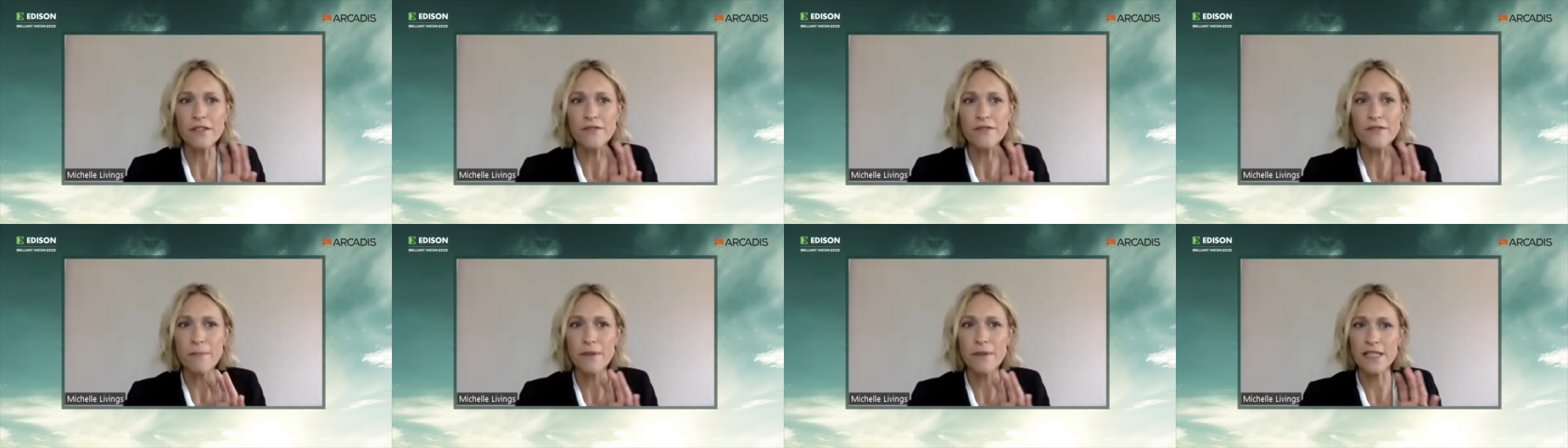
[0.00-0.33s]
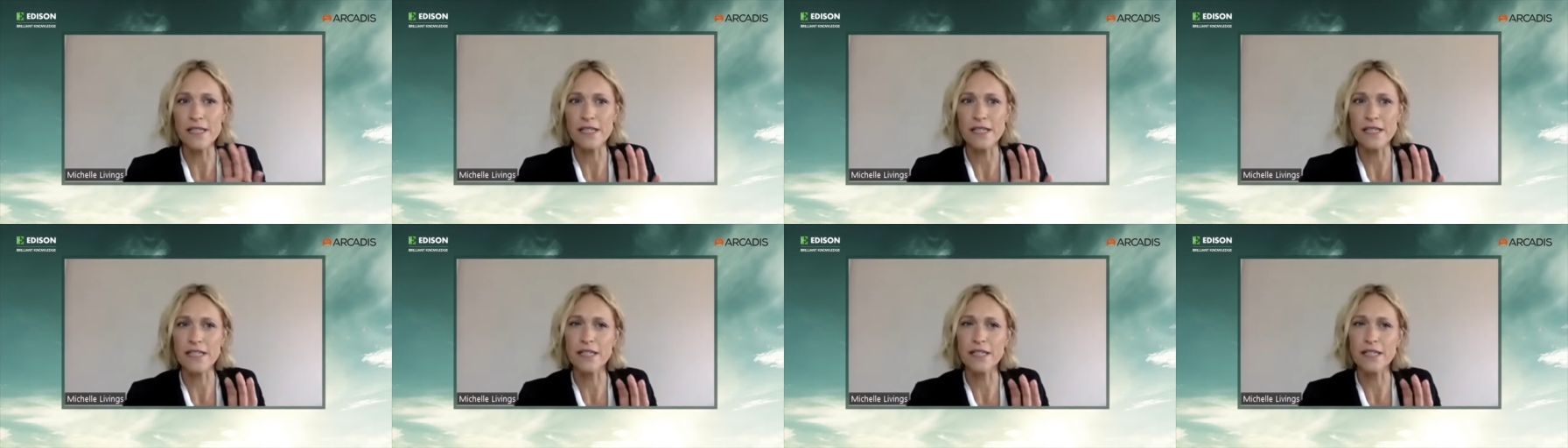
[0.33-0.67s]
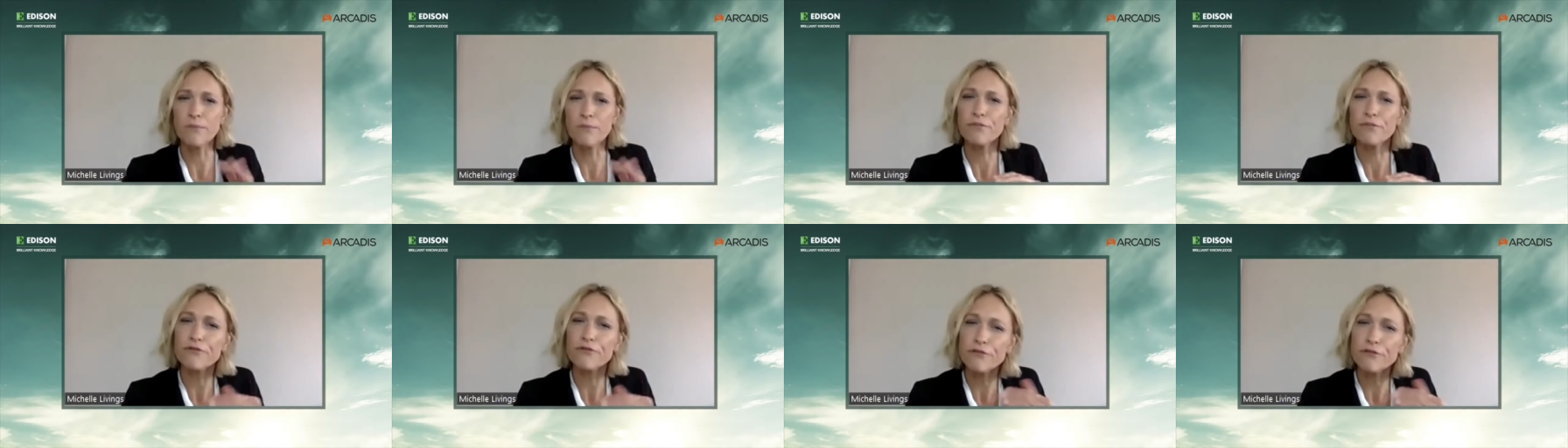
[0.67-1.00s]
of the business
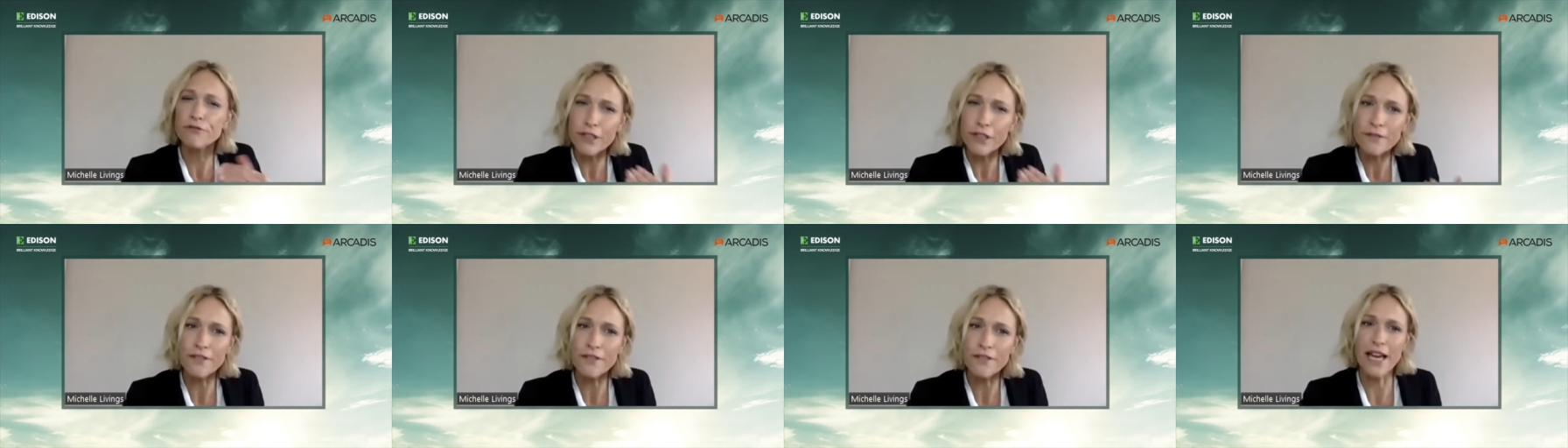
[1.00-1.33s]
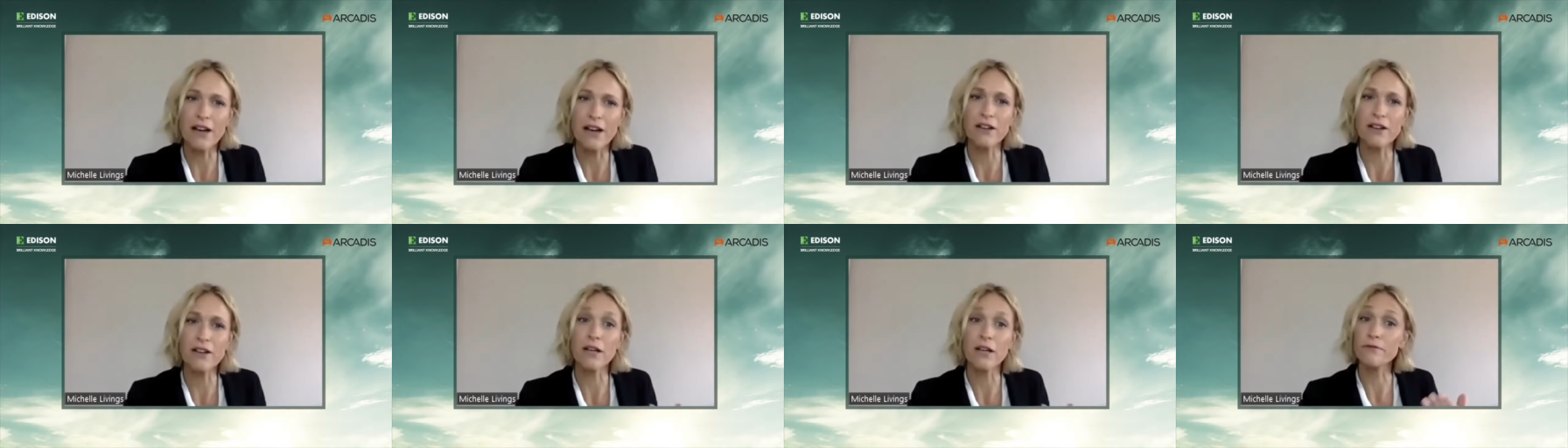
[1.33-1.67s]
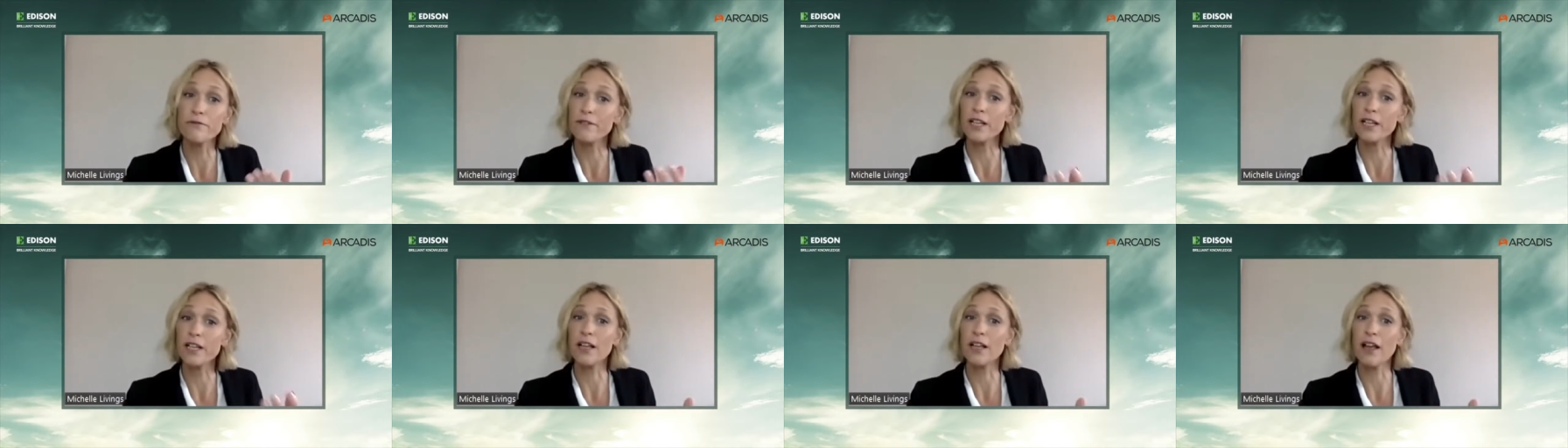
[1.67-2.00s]
improve the outcome
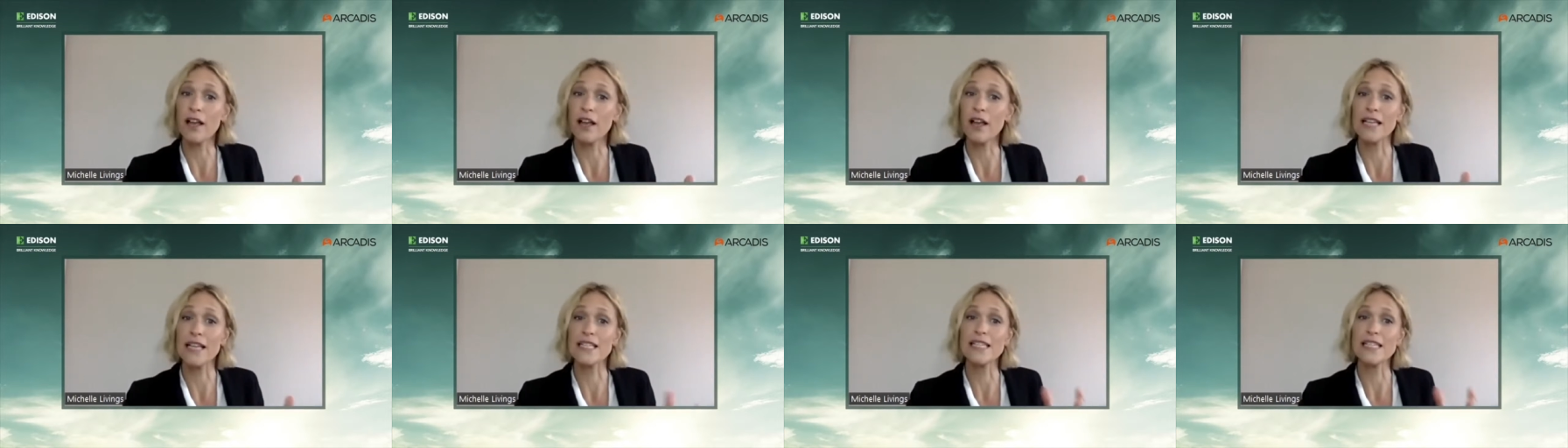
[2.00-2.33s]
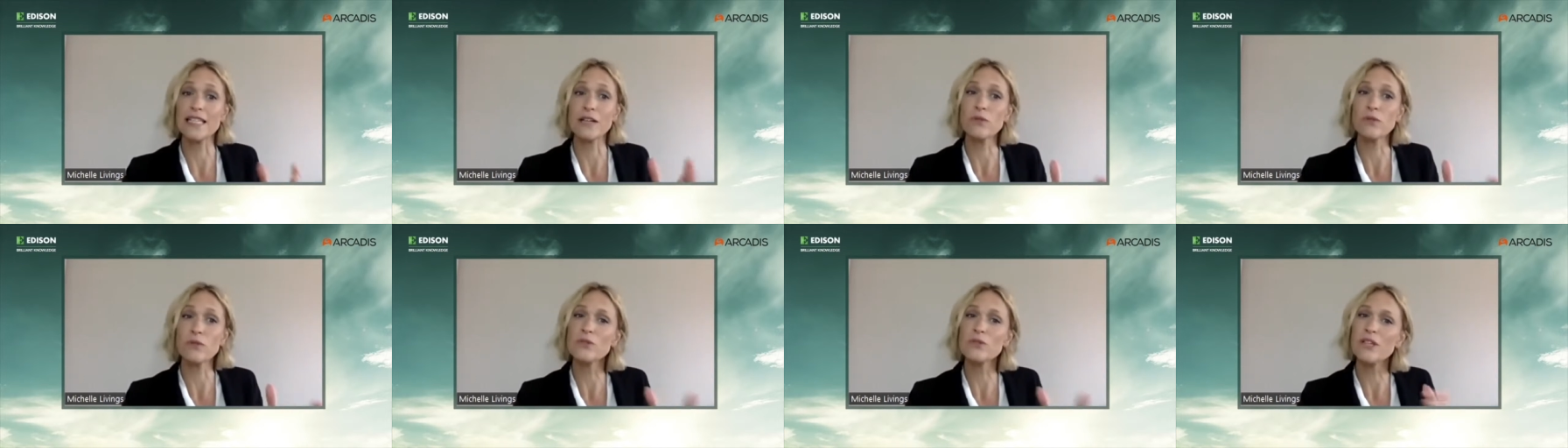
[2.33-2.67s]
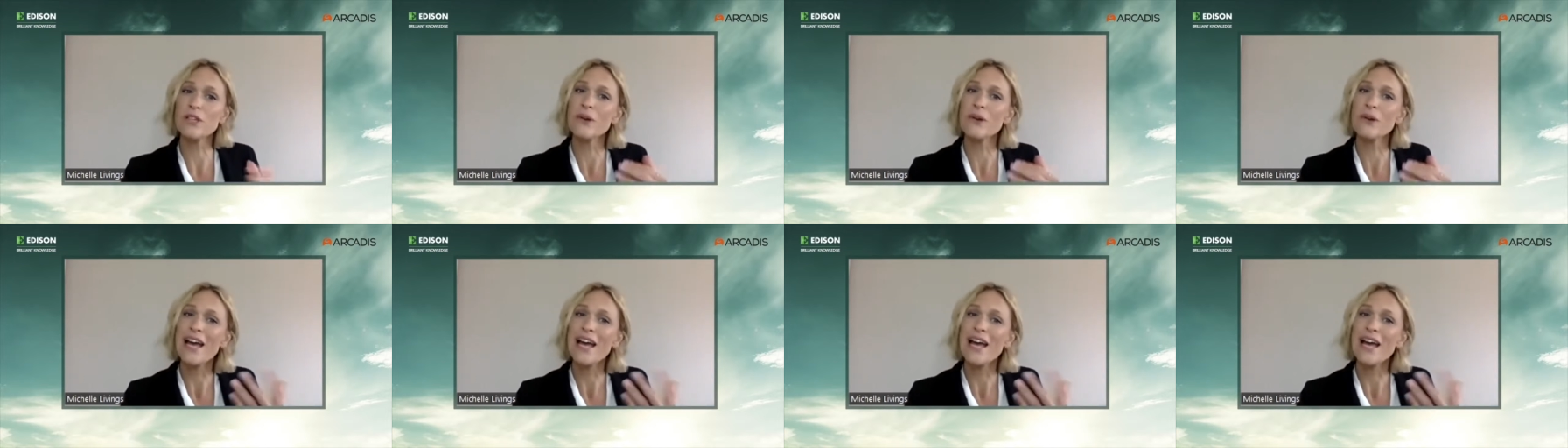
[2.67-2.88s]
for clients? And also,